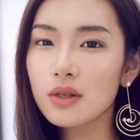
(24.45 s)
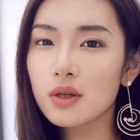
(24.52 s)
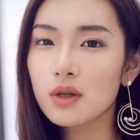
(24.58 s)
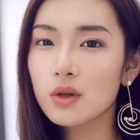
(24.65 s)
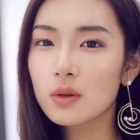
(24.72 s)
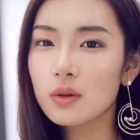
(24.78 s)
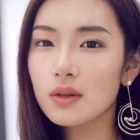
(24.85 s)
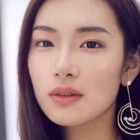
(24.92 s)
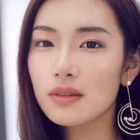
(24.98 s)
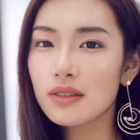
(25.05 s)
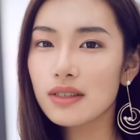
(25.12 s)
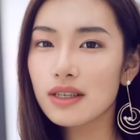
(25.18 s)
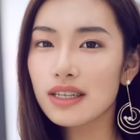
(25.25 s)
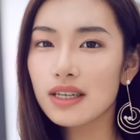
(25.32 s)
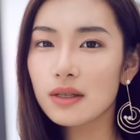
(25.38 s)
2.
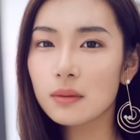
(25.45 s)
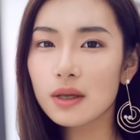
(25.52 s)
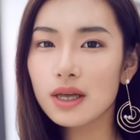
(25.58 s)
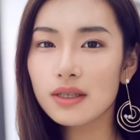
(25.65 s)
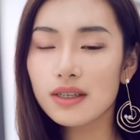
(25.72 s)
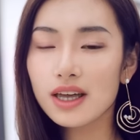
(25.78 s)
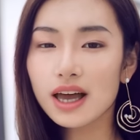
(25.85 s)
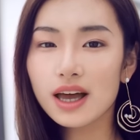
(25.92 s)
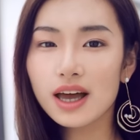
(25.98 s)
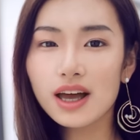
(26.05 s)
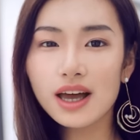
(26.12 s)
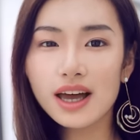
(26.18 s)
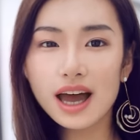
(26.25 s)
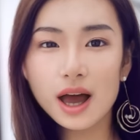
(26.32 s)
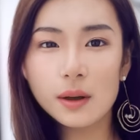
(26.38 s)
Disciplined.
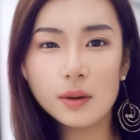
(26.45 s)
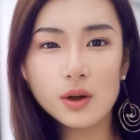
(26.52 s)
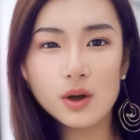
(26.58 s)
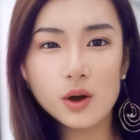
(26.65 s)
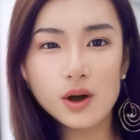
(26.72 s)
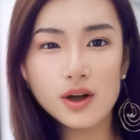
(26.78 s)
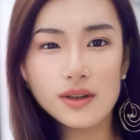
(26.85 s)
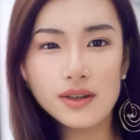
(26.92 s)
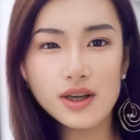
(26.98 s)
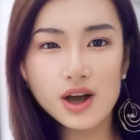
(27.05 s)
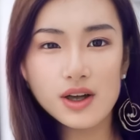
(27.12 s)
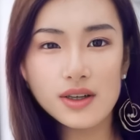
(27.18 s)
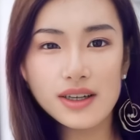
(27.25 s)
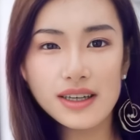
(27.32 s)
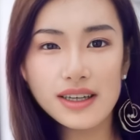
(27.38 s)
Capricorns
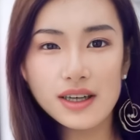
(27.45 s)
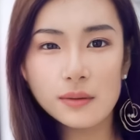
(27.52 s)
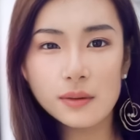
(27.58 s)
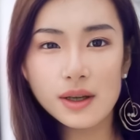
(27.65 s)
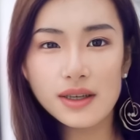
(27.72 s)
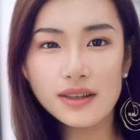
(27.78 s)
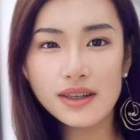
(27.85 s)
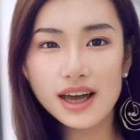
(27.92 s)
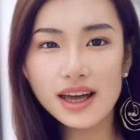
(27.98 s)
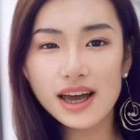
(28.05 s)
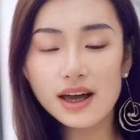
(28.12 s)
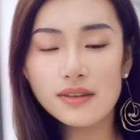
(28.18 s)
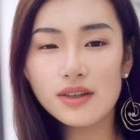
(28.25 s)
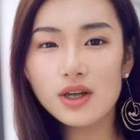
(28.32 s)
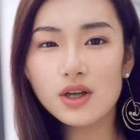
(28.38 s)
are disciplined
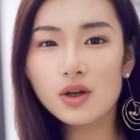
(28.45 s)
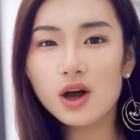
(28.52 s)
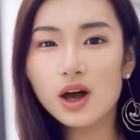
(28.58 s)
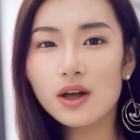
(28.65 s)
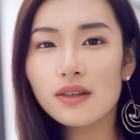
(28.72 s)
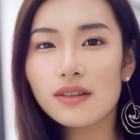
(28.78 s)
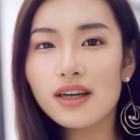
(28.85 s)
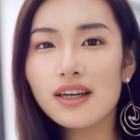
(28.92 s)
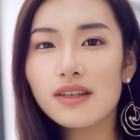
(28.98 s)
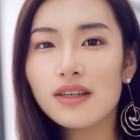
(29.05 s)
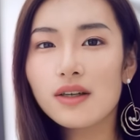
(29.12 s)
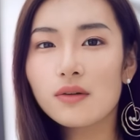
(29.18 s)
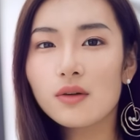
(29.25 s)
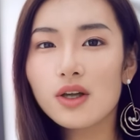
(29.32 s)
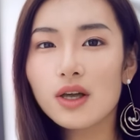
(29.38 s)
and have a strong
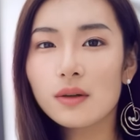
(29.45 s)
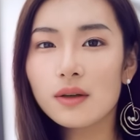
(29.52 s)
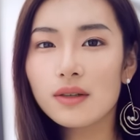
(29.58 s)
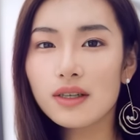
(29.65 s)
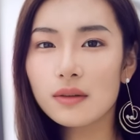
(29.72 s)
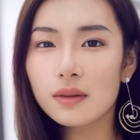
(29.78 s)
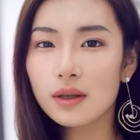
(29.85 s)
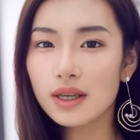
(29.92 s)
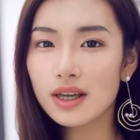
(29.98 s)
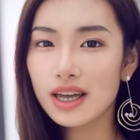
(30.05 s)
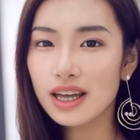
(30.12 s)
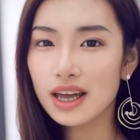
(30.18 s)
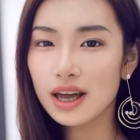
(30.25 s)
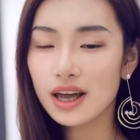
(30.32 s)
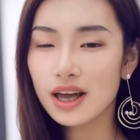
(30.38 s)
sense of
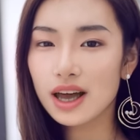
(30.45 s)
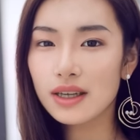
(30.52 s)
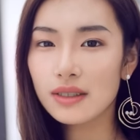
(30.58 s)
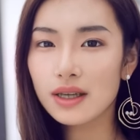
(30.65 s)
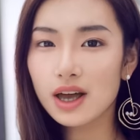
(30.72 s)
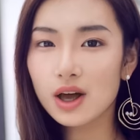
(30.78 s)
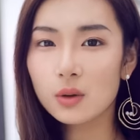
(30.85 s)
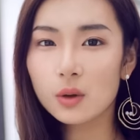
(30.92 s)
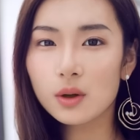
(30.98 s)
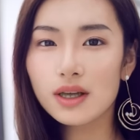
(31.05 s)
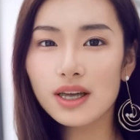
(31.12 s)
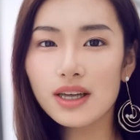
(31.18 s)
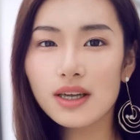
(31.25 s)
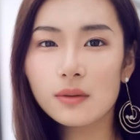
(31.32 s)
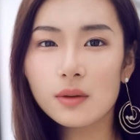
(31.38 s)
responsibility. They are
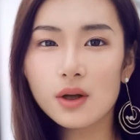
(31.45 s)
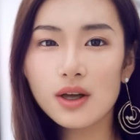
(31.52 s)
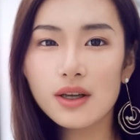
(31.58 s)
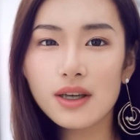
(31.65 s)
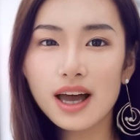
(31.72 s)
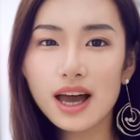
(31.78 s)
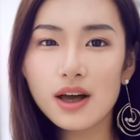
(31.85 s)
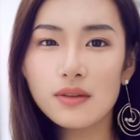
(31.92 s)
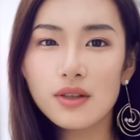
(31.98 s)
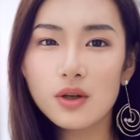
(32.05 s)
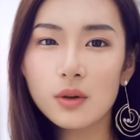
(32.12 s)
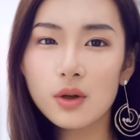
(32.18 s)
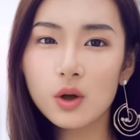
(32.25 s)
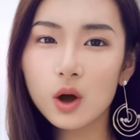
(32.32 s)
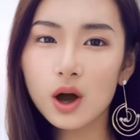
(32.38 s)
willing to put in the
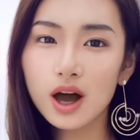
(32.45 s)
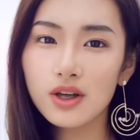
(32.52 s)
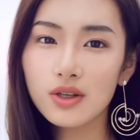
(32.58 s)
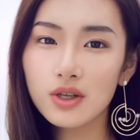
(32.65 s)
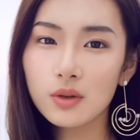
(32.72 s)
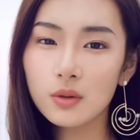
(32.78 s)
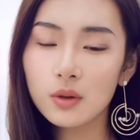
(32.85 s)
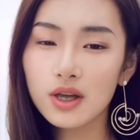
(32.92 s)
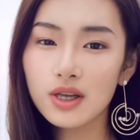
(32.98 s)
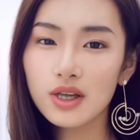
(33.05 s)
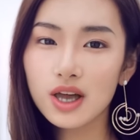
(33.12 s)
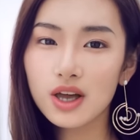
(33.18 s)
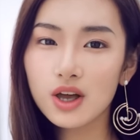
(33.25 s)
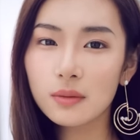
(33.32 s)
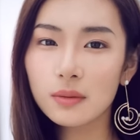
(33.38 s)
effort required to
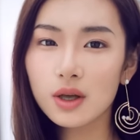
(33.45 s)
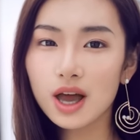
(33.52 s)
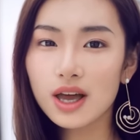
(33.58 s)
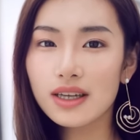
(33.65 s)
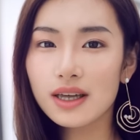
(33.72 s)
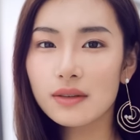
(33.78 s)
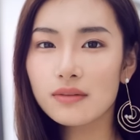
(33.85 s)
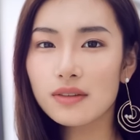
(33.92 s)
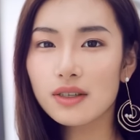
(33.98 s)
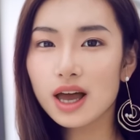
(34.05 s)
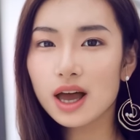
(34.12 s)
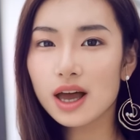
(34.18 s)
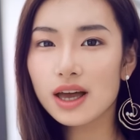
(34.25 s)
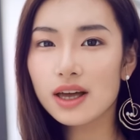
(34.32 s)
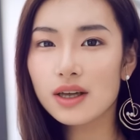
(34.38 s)
reach their objectives.
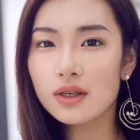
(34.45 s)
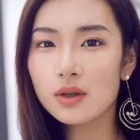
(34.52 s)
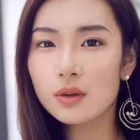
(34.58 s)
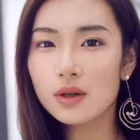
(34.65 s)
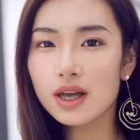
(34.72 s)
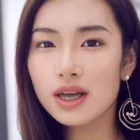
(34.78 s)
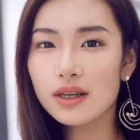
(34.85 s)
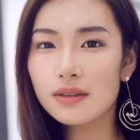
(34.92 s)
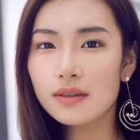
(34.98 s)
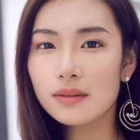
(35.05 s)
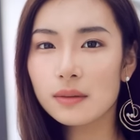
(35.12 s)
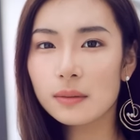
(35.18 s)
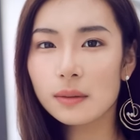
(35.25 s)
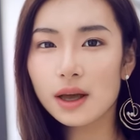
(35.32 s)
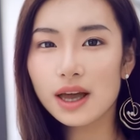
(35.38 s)
3.
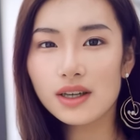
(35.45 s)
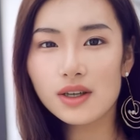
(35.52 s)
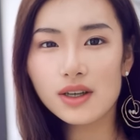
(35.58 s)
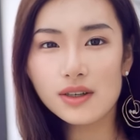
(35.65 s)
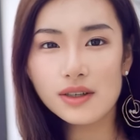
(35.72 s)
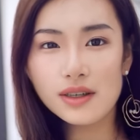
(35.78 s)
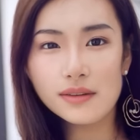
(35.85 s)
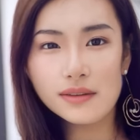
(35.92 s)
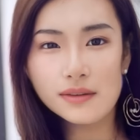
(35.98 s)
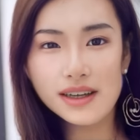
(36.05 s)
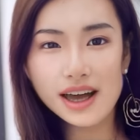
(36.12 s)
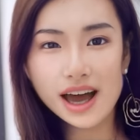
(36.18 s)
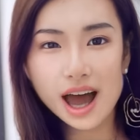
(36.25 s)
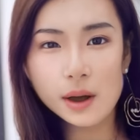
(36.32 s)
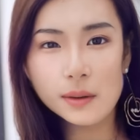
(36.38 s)
Patient.
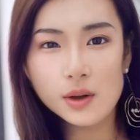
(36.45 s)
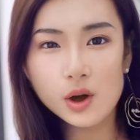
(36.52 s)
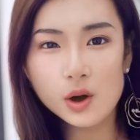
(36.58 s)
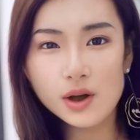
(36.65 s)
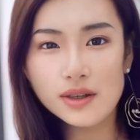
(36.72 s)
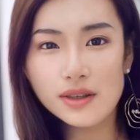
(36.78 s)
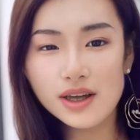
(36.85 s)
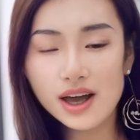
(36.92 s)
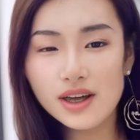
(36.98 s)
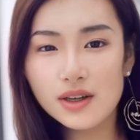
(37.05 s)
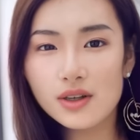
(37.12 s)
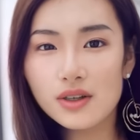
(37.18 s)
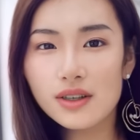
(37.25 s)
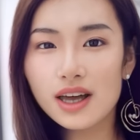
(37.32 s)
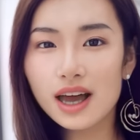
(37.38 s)
Capricorns
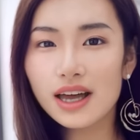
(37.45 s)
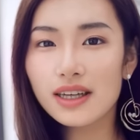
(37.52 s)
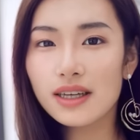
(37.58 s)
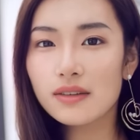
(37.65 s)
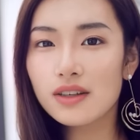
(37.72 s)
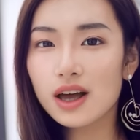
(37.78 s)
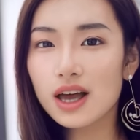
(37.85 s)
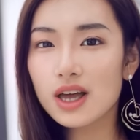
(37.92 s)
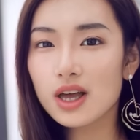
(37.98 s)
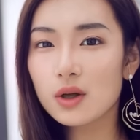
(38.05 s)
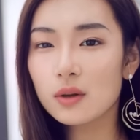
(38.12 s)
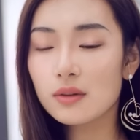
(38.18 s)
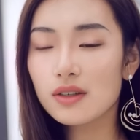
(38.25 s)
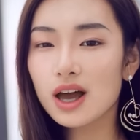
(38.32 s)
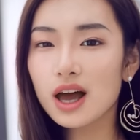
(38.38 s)
understand the
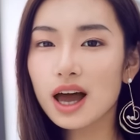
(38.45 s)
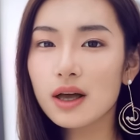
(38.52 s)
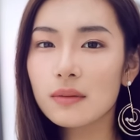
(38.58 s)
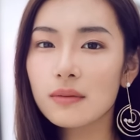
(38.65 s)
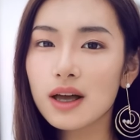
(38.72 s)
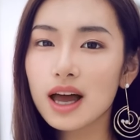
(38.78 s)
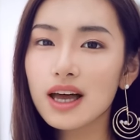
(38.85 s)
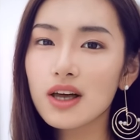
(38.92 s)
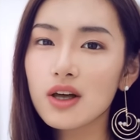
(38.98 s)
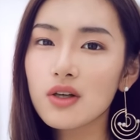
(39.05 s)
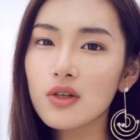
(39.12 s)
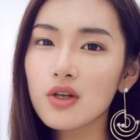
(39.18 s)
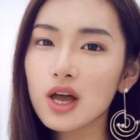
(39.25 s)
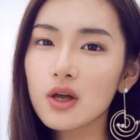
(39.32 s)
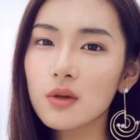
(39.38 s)
value of time and
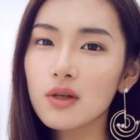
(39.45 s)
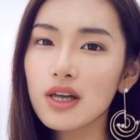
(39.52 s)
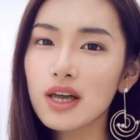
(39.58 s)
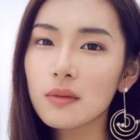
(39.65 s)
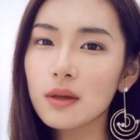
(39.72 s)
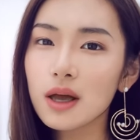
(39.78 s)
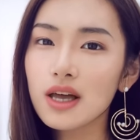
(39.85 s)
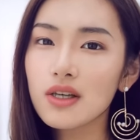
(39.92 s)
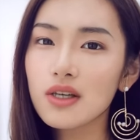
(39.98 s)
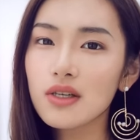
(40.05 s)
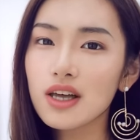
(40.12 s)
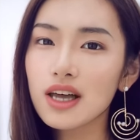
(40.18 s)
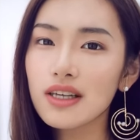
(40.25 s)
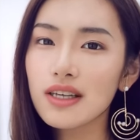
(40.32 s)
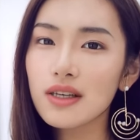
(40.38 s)
are generally
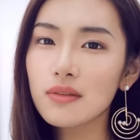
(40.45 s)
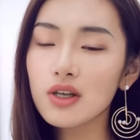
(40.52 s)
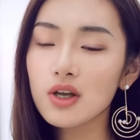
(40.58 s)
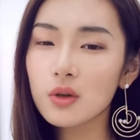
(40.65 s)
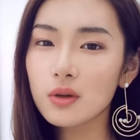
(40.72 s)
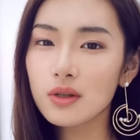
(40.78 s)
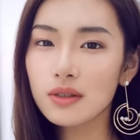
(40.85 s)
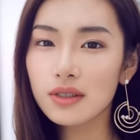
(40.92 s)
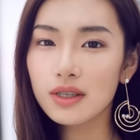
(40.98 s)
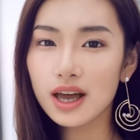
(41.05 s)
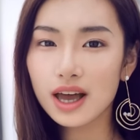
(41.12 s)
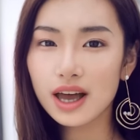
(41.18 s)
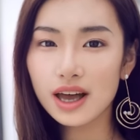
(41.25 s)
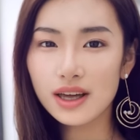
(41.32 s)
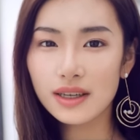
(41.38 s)
patient individuals.
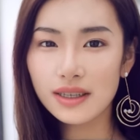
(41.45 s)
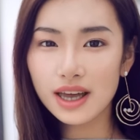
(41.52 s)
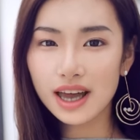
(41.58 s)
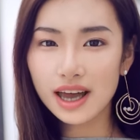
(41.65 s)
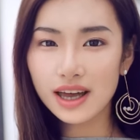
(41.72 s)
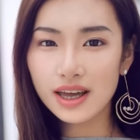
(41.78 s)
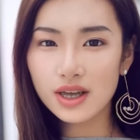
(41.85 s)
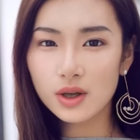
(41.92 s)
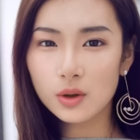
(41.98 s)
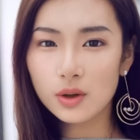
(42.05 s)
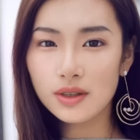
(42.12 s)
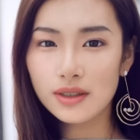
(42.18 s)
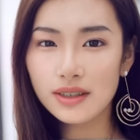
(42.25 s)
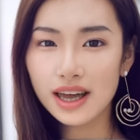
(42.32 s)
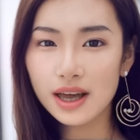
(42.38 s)
They can
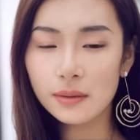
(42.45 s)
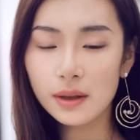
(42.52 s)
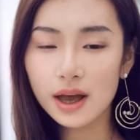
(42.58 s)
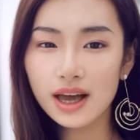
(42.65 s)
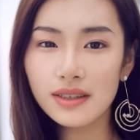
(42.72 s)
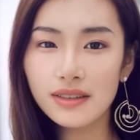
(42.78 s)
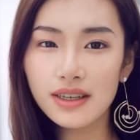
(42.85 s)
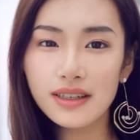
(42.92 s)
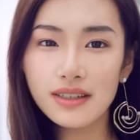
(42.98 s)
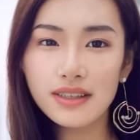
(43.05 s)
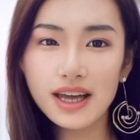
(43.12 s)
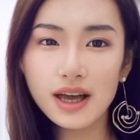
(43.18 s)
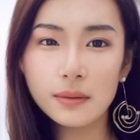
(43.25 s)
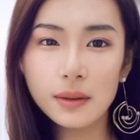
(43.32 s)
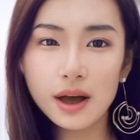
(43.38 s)
endure setbacks and
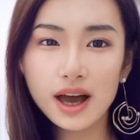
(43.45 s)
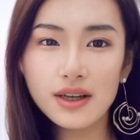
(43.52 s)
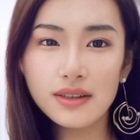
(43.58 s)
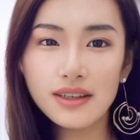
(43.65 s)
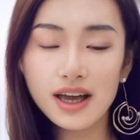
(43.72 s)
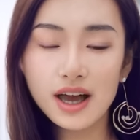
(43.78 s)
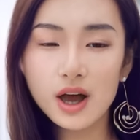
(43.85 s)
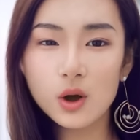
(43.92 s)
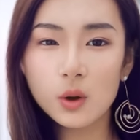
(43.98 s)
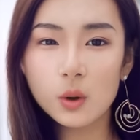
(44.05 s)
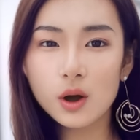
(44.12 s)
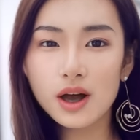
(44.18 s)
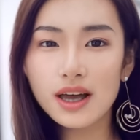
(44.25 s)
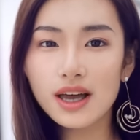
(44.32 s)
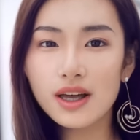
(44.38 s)
setbacks,
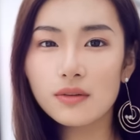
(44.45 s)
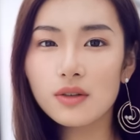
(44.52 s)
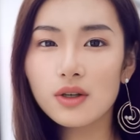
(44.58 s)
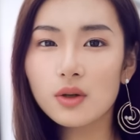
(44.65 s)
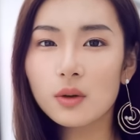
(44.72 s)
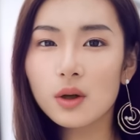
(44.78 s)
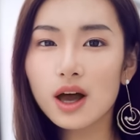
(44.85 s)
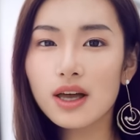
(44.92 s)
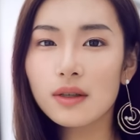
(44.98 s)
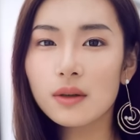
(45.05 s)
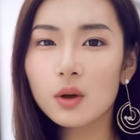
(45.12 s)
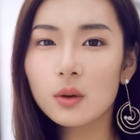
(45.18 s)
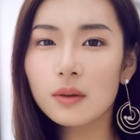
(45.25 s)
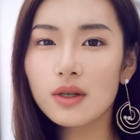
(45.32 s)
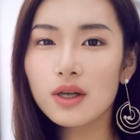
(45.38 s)
waiting for the right
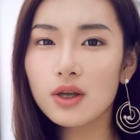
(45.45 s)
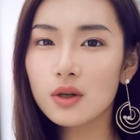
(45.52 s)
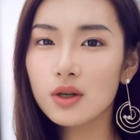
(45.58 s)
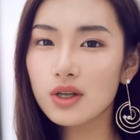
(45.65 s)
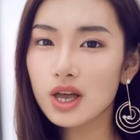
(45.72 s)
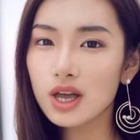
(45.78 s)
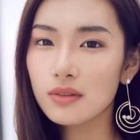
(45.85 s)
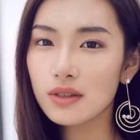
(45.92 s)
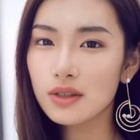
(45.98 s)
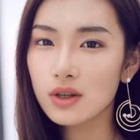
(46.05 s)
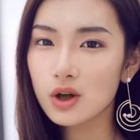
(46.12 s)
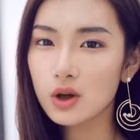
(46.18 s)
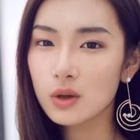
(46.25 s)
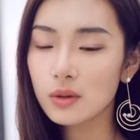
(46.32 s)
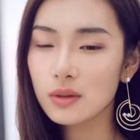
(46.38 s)
moment to achieve
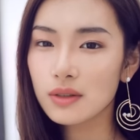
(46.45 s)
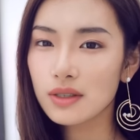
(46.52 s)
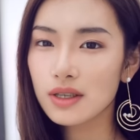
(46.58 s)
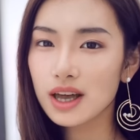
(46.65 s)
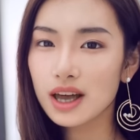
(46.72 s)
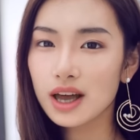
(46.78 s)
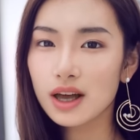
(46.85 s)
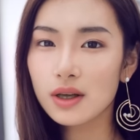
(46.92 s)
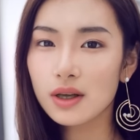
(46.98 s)
their goals.